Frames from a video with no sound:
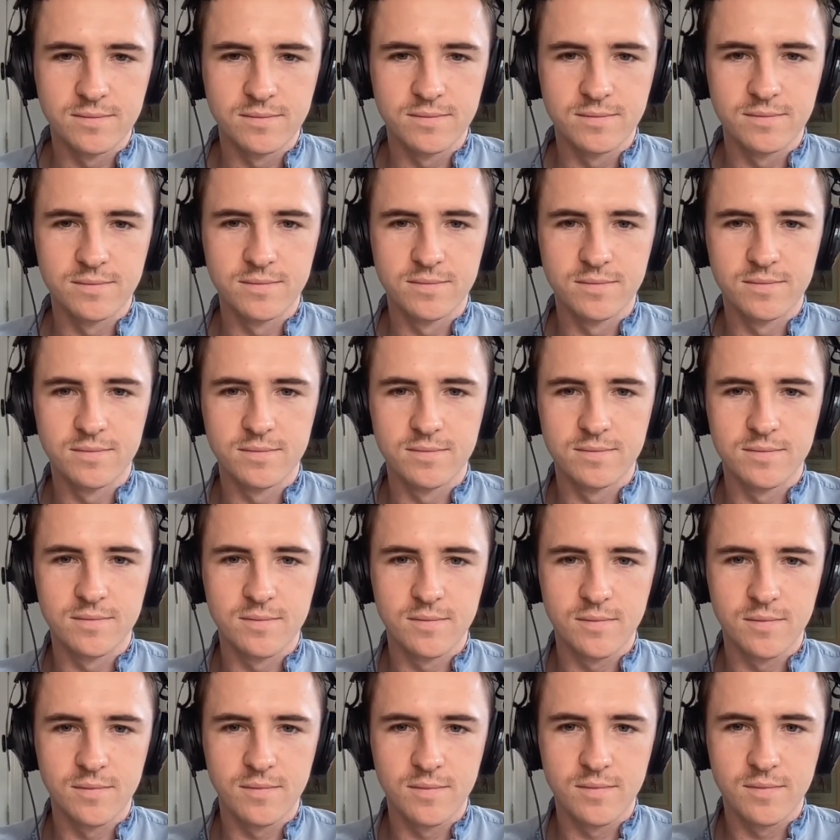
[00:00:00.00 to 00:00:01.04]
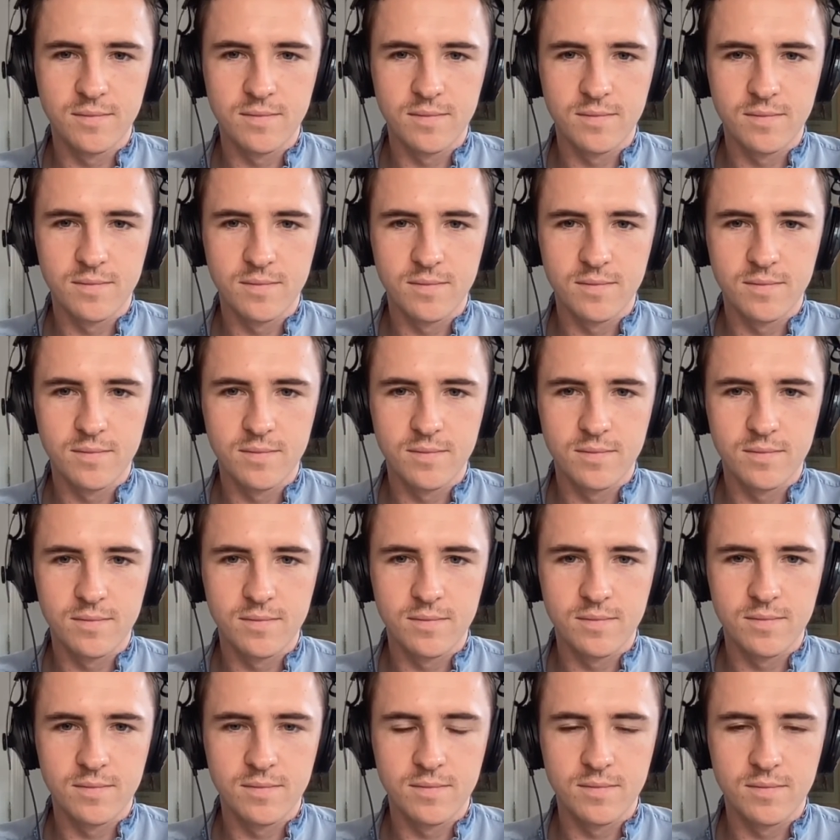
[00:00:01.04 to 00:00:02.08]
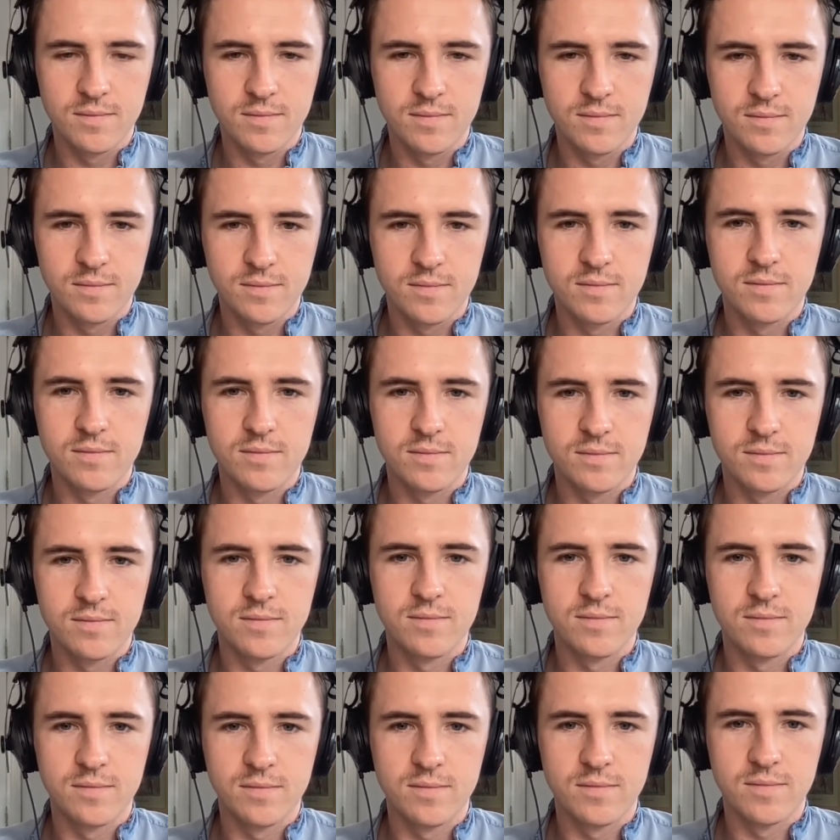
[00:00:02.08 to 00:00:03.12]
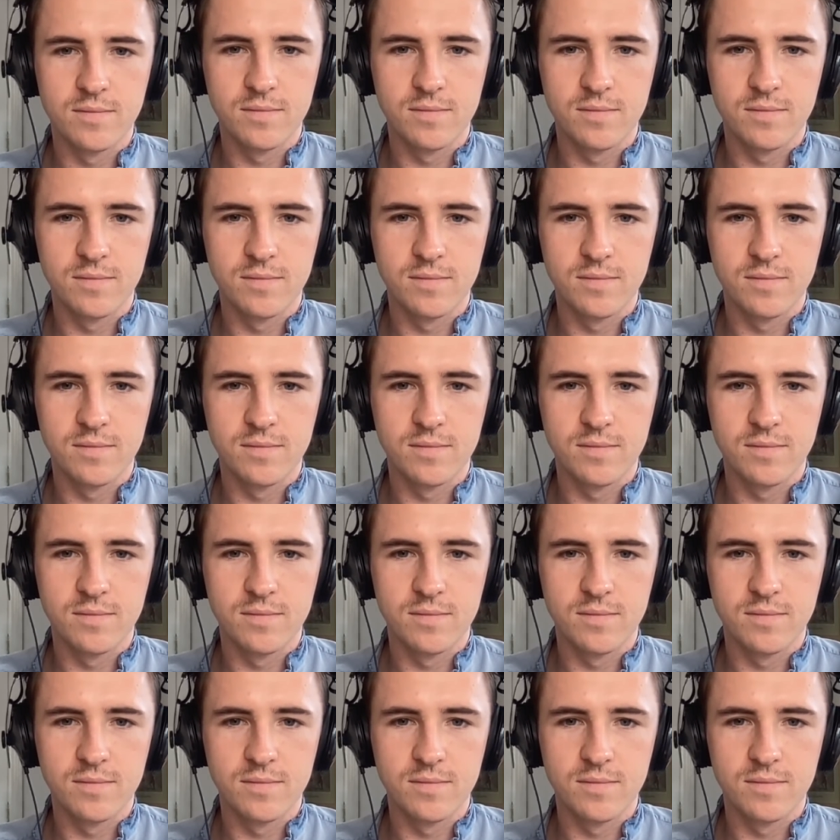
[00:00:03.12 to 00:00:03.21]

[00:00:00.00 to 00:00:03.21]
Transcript: No words are spoken by the person on screen.